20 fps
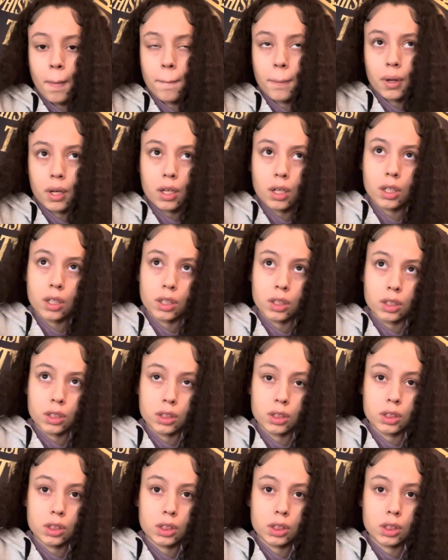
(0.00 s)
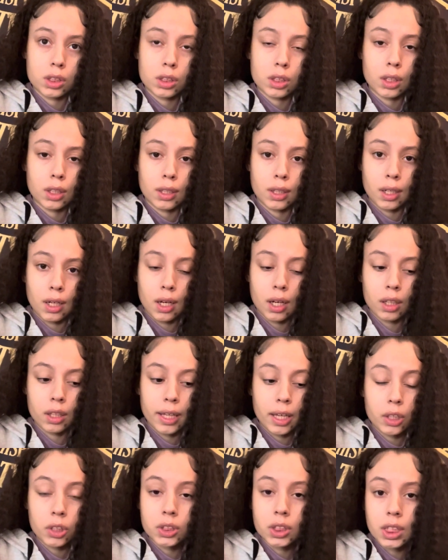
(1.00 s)
because today
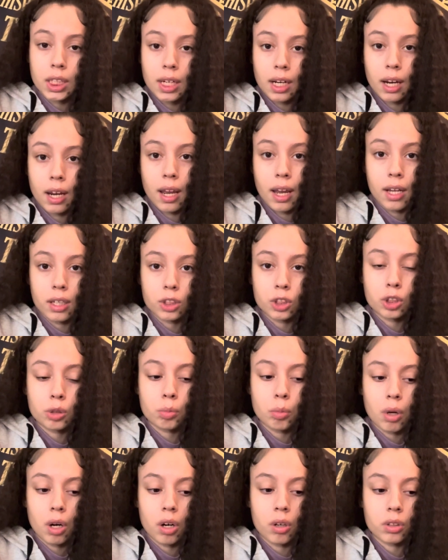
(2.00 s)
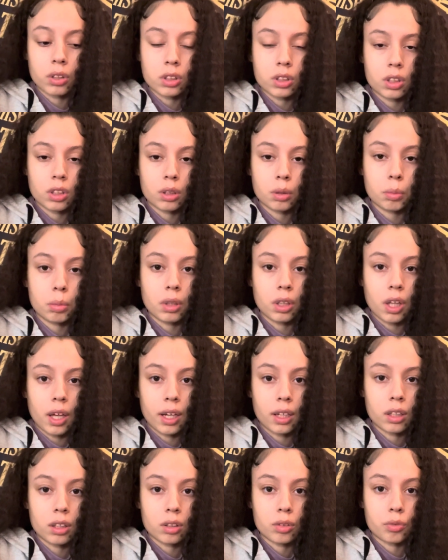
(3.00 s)
later today and tomorrow is going to be
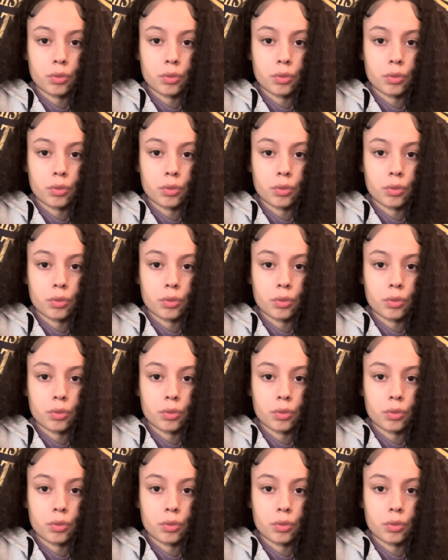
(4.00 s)
like